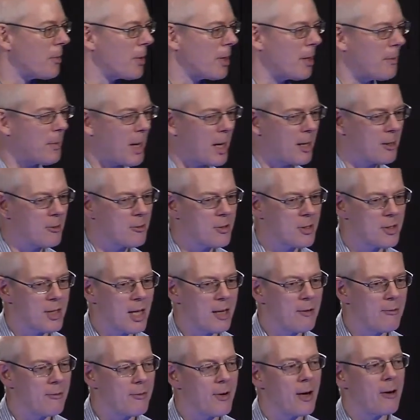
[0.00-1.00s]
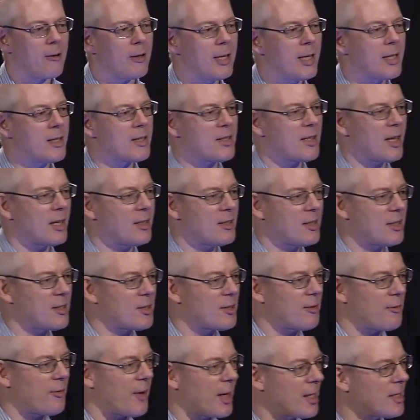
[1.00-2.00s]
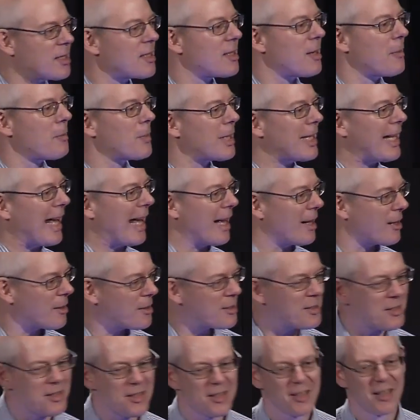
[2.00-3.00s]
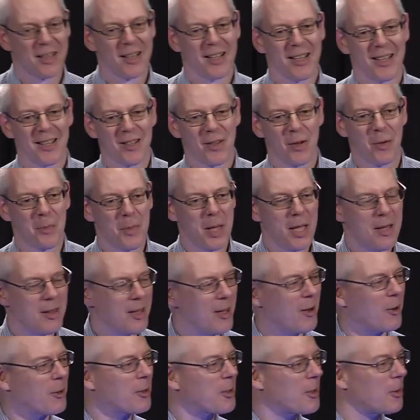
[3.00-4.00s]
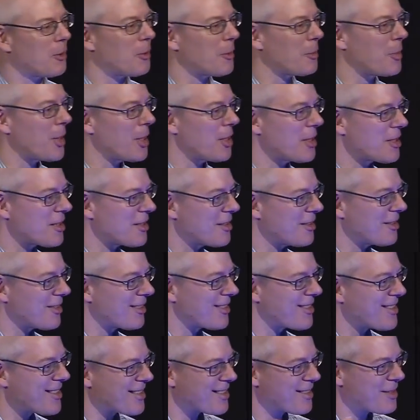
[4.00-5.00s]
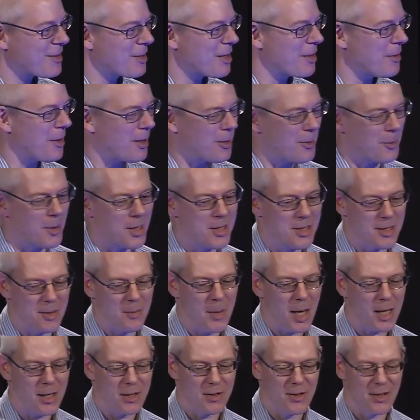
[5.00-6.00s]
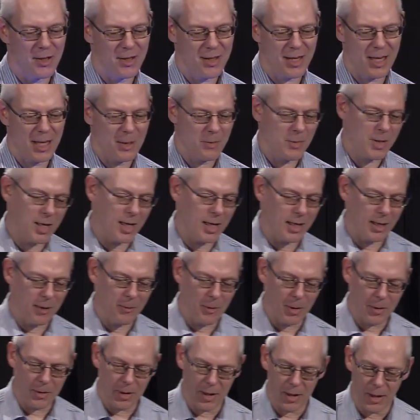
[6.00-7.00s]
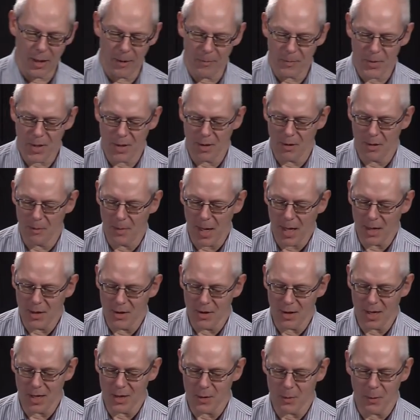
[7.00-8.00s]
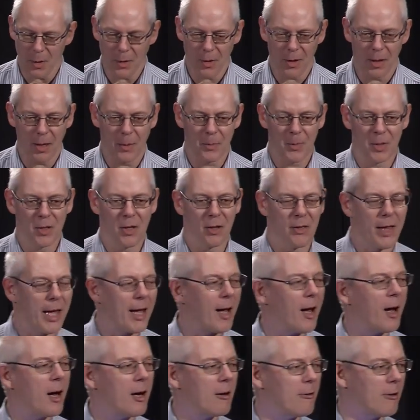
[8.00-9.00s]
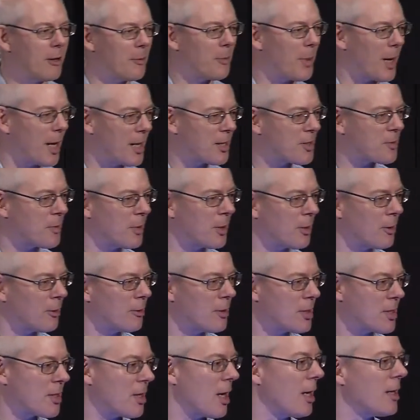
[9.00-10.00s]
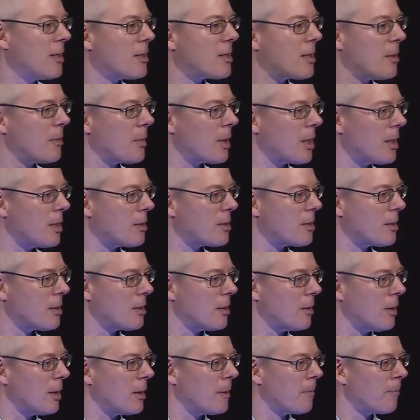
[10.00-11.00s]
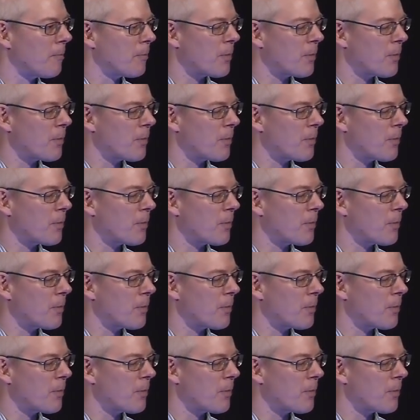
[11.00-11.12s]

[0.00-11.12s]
And the manager is then very incented to find somebody else to be the on-call person, because otherwise the manager keeps getting woken up. So the manager gets woken up until they hire a replacement or assign somebody to do it.